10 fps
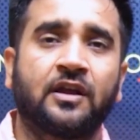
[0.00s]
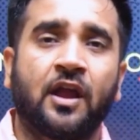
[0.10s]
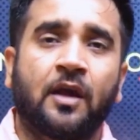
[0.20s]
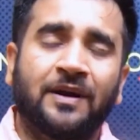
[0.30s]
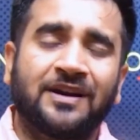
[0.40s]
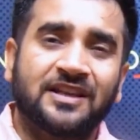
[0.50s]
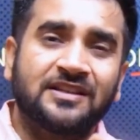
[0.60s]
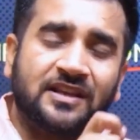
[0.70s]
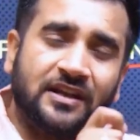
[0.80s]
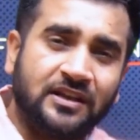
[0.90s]
But since
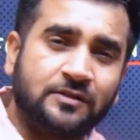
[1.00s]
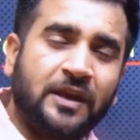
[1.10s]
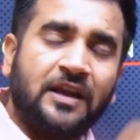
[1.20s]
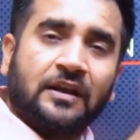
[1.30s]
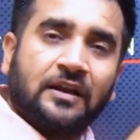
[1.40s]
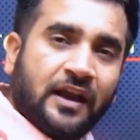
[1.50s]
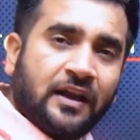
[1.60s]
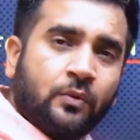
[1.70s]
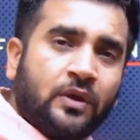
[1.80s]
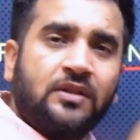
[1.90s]
it is being linked
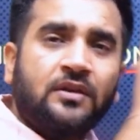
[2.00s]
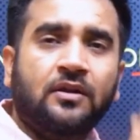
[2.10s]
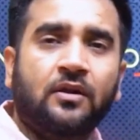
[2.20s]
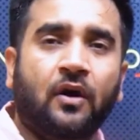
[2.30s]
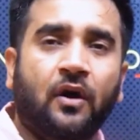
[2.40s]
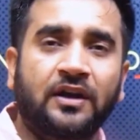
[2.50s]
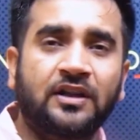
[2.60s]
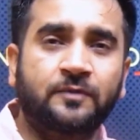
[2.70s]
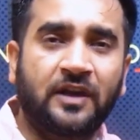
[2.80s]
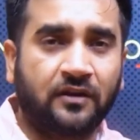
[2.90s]
with or it is
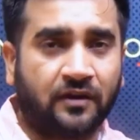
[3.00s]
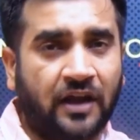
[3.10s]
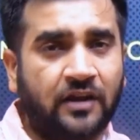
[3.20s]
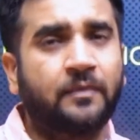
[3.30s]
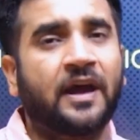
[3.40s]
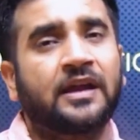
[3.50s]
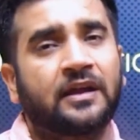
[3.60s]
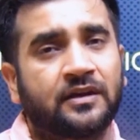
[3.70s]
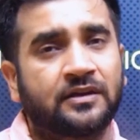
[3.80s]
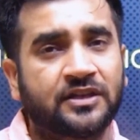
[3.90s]
being run by
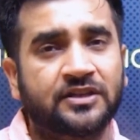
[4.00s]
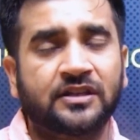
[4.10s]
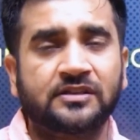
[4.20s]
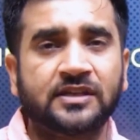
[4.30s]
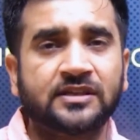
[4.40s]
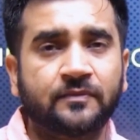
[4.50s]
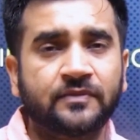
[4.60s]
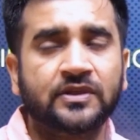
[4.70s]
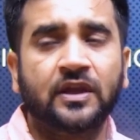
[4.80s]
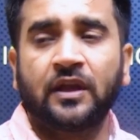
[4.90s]
digital
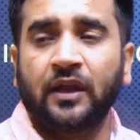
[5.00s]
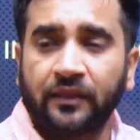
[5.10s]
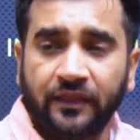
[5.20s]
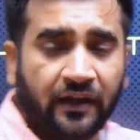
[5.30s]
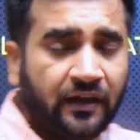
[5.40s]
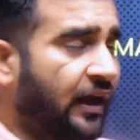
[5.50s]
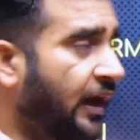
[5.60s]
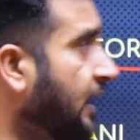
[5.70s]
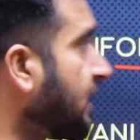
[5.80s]
systems, then it is